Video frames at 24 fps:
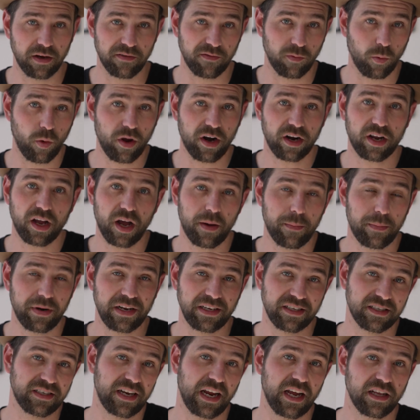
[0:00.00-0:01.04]
of what a
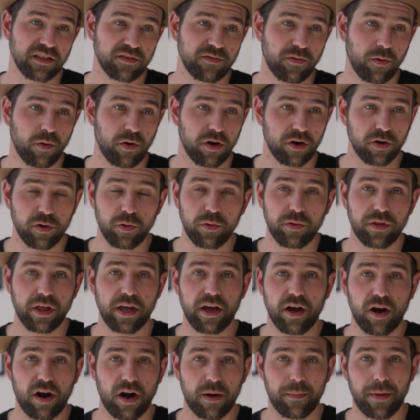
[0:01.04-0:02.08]
company stands for and who
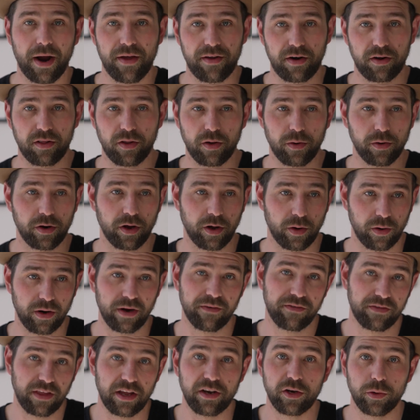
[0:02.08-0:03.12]
they are by their logo
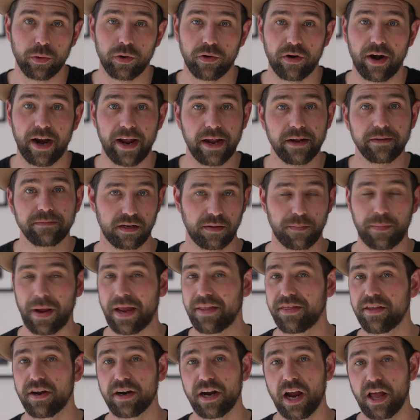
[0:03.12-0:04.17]
if they do it right.
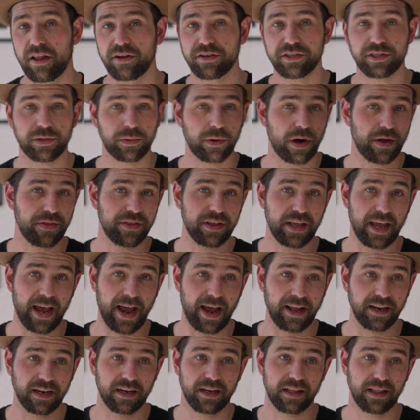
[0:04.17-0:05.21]
Paint their colors throughout the
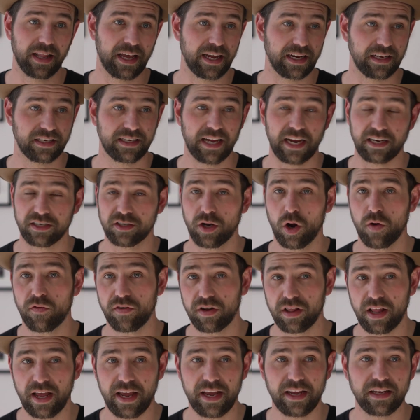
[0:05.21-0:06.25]
ad, like text
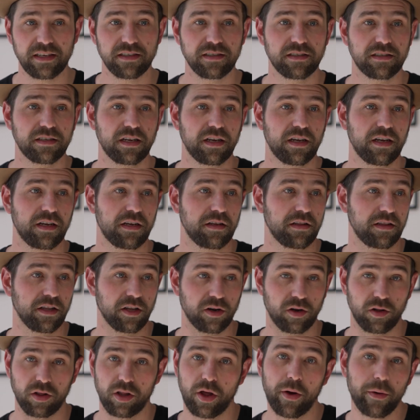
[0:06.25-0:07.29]
overlays,
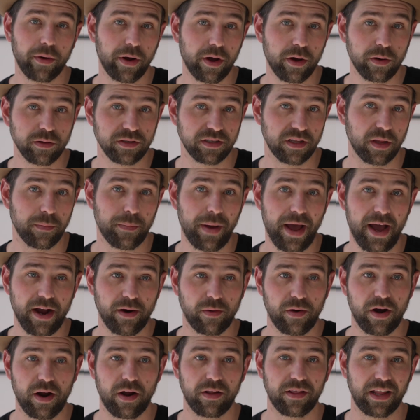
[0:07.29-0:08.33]
little logos in the
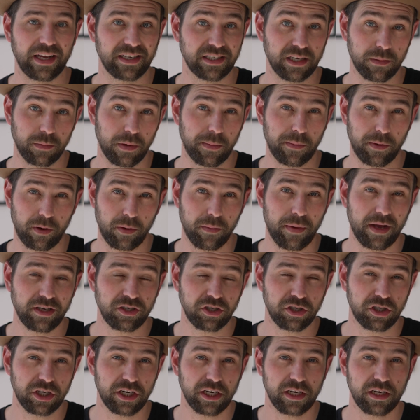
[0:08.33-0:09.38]
background like subliminal
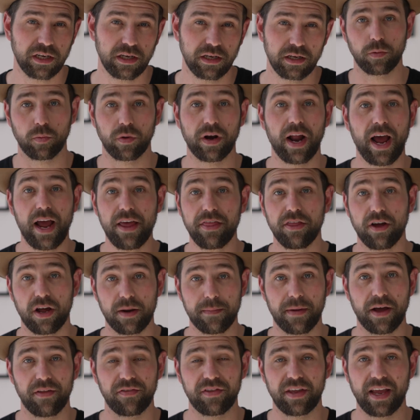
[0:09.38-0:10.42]
messaging. When I thought
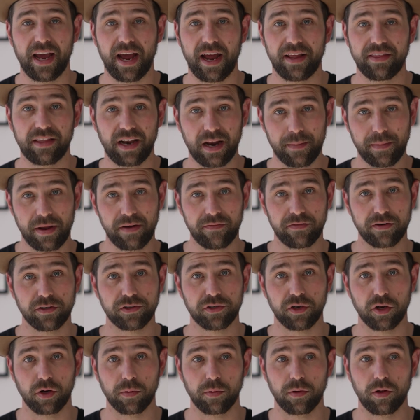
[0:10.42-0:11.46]
about the ad that I made for
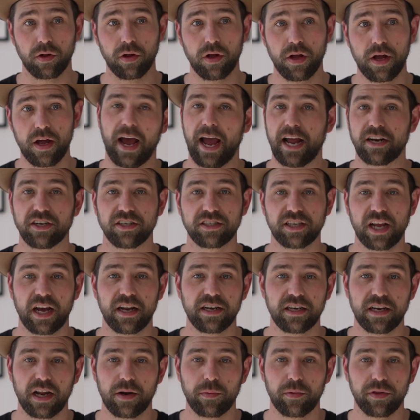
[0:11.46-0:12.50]
Stoble, I just
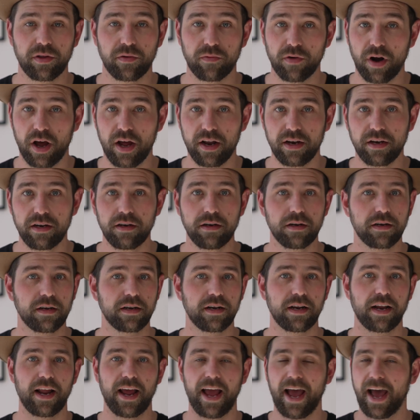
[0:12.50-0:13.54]
gotten done with a run,
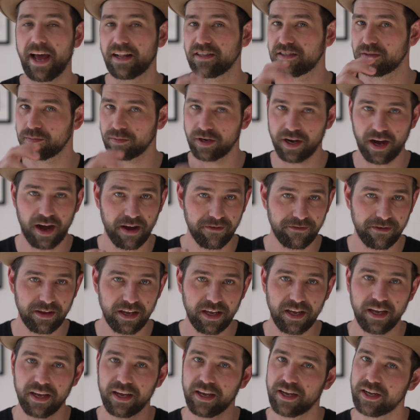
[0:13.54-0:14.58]
had some
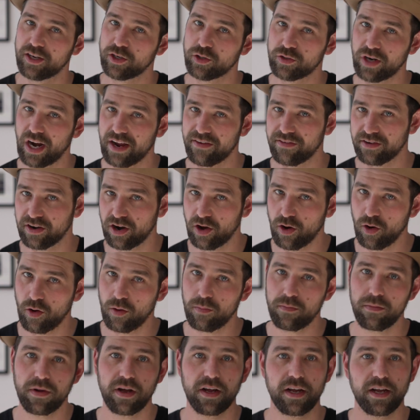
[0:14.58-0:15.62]
coffee, driving
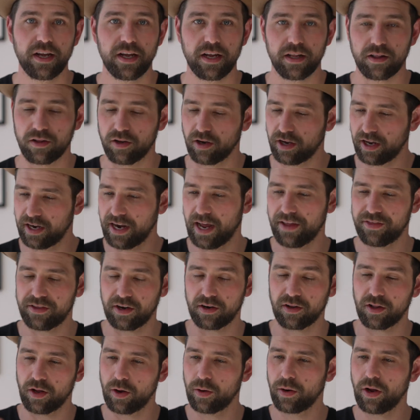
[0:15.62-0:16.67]
home, looking at
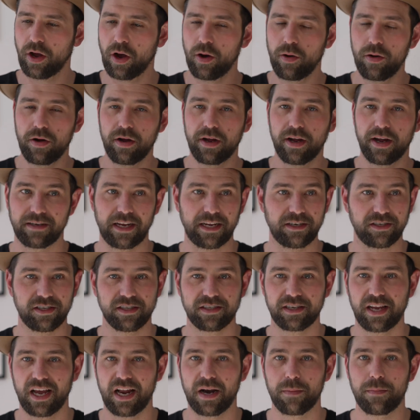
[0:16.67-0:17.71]
their logo. It
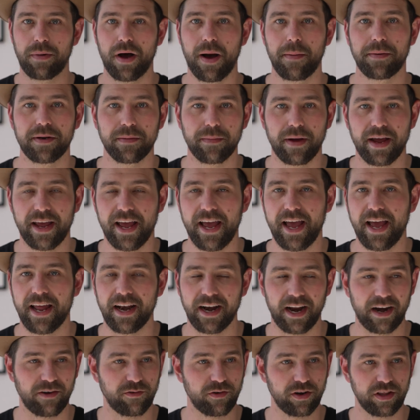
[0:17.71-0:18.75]
just kind of popped in my head.
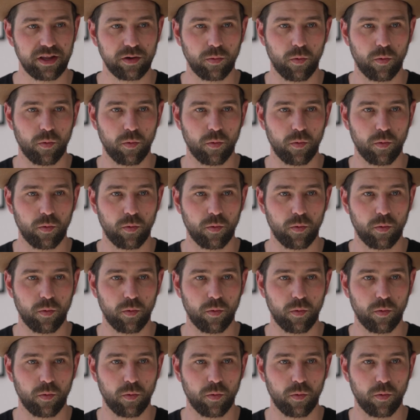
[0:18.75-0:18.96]
I really